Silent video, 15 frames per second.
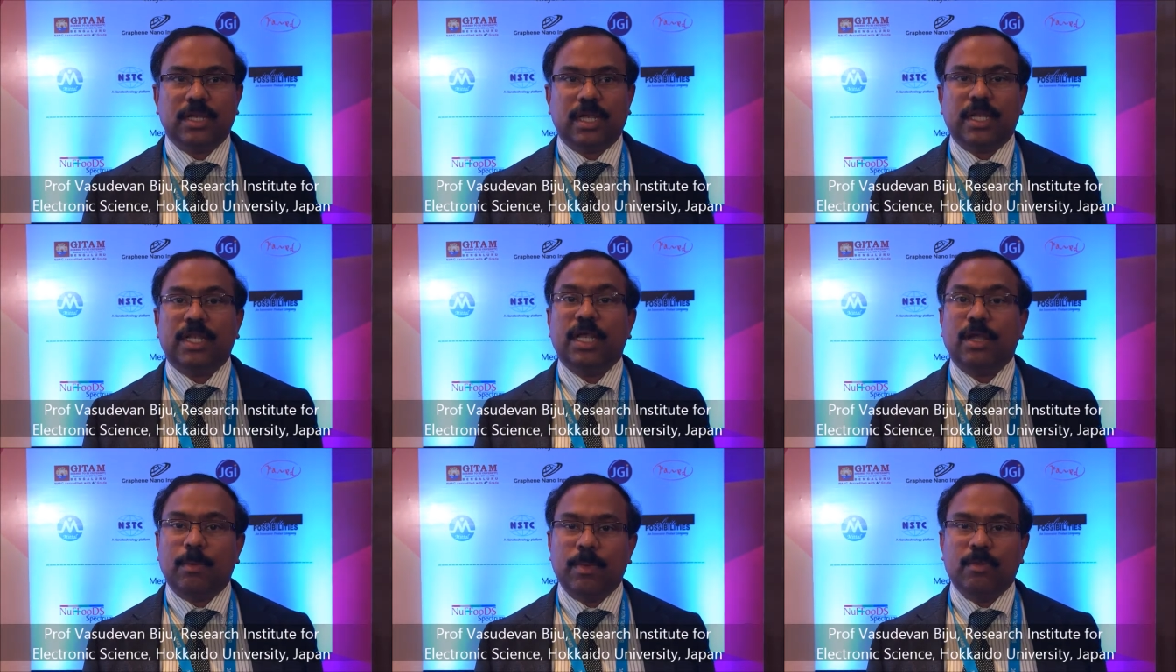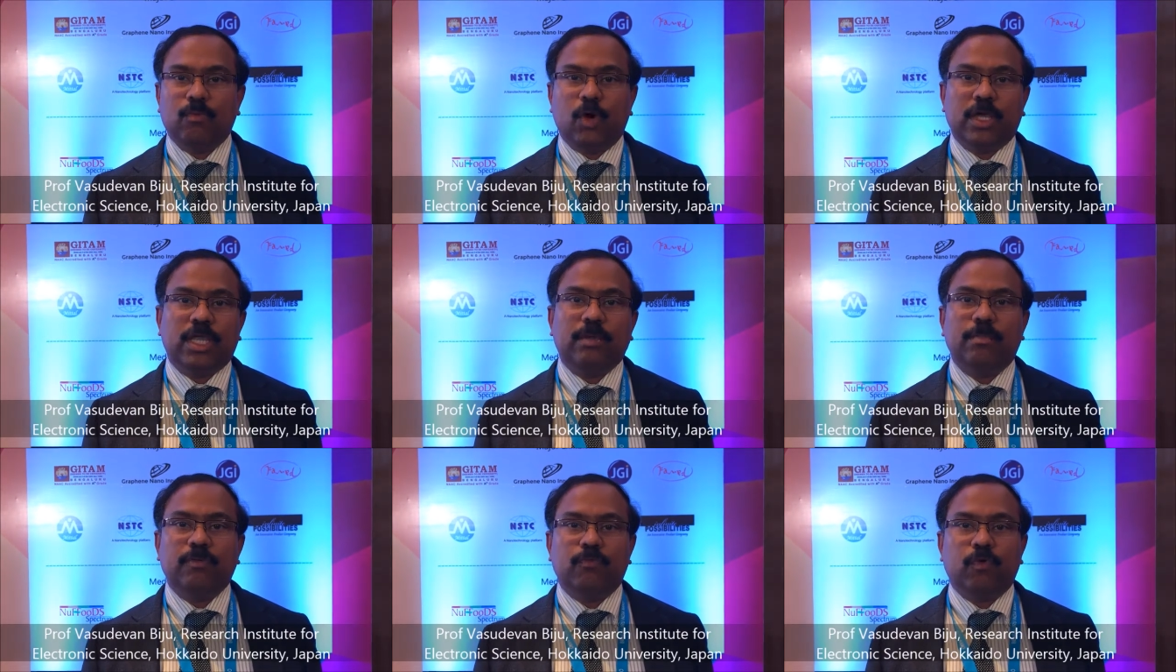and I have been
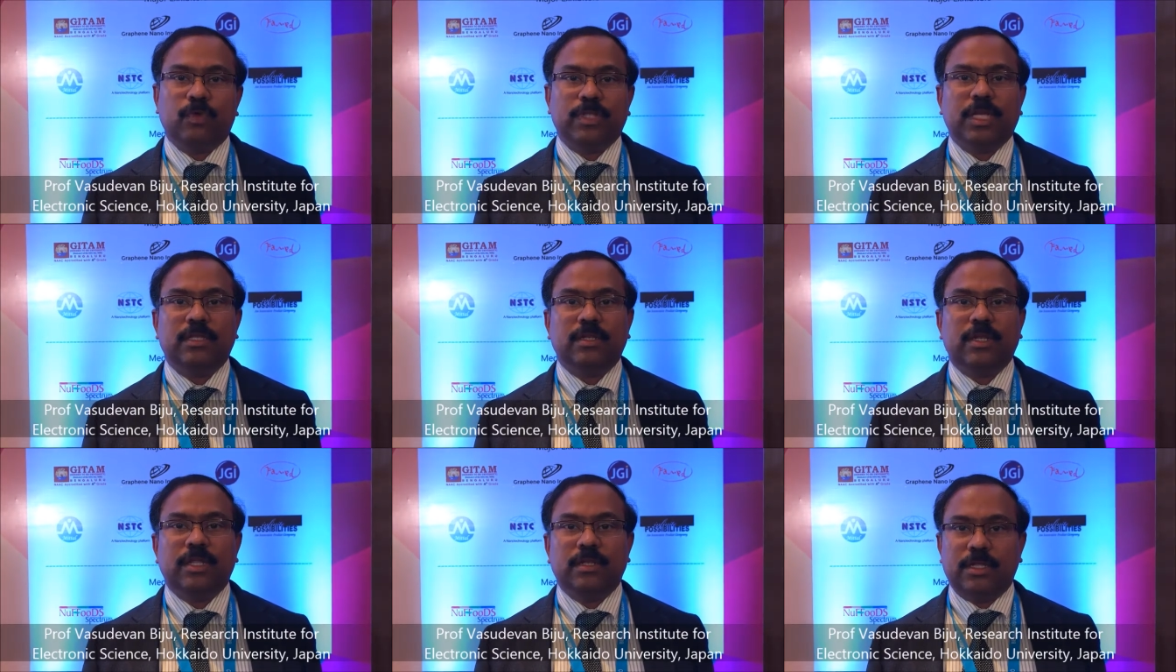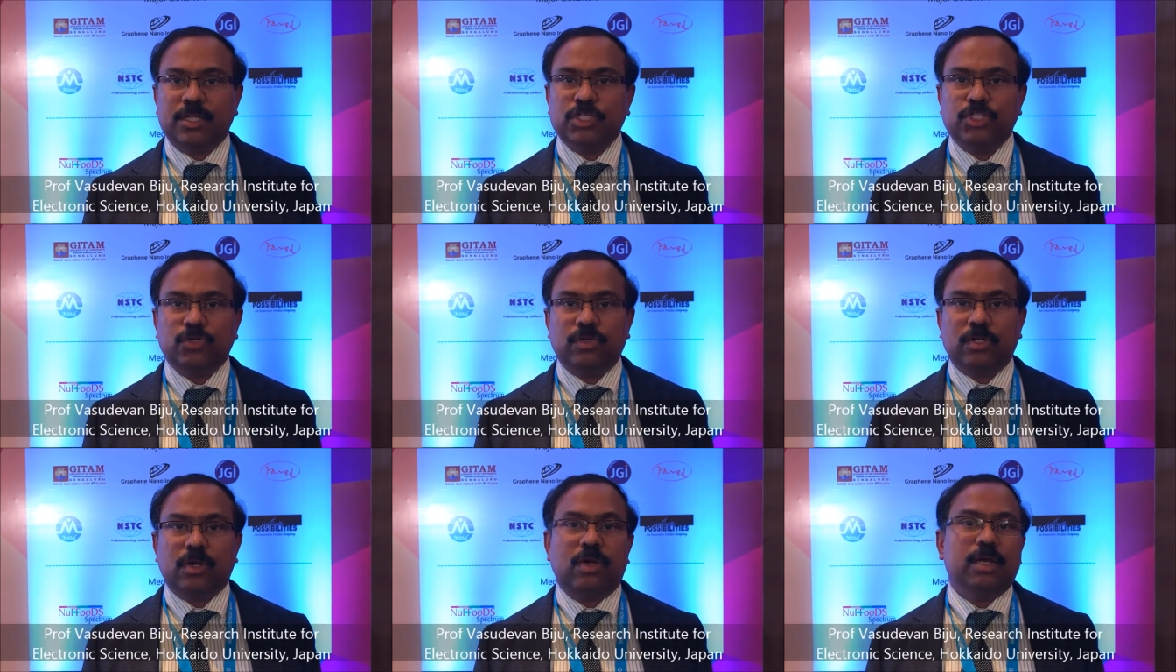working before that in an
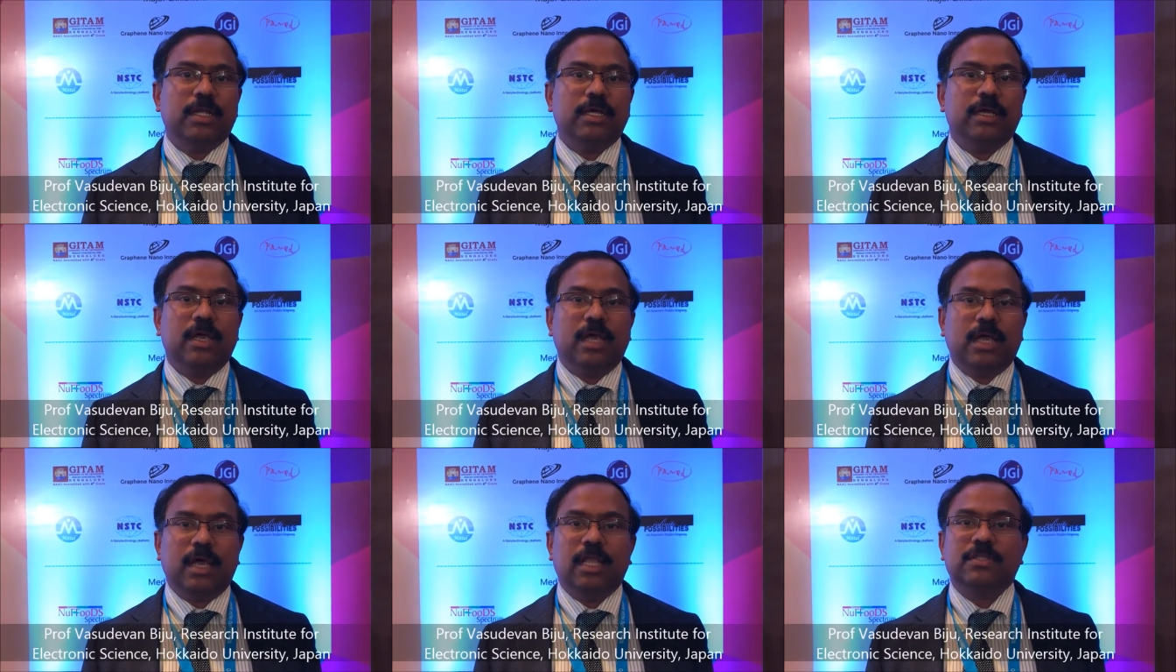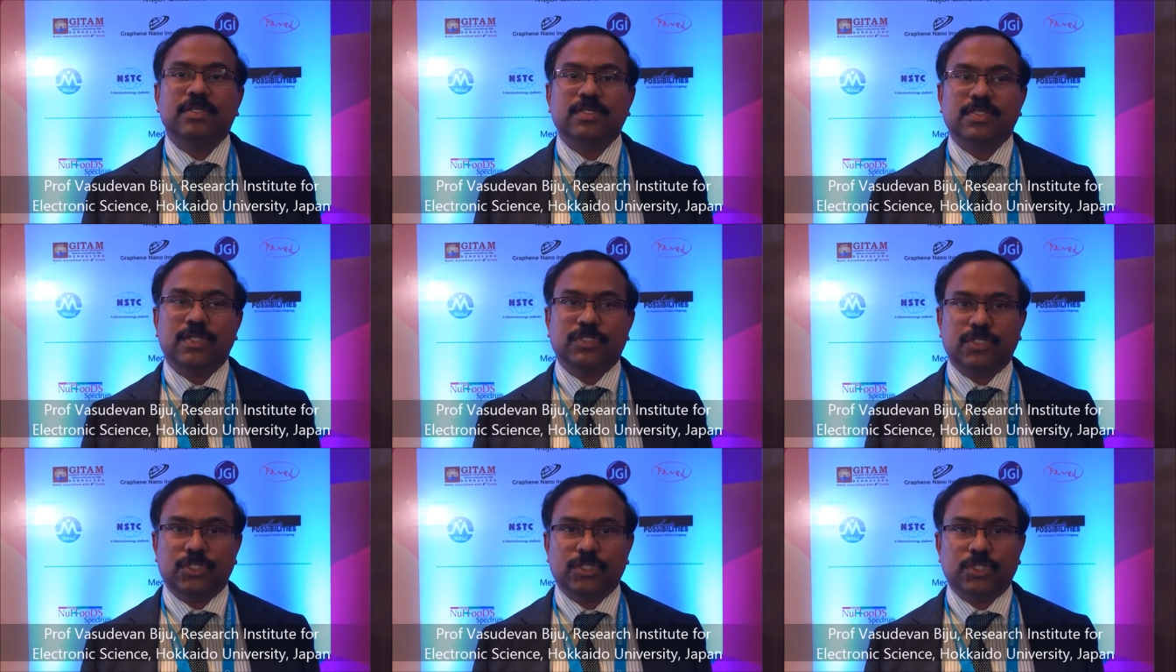institute called Health
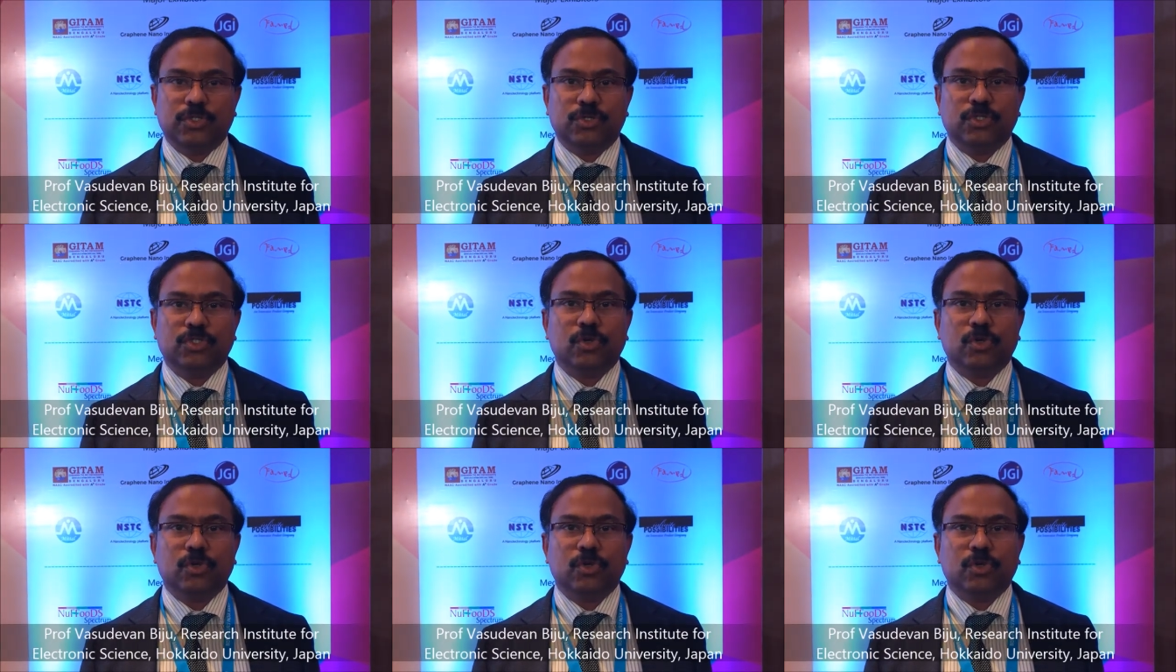Research Institute.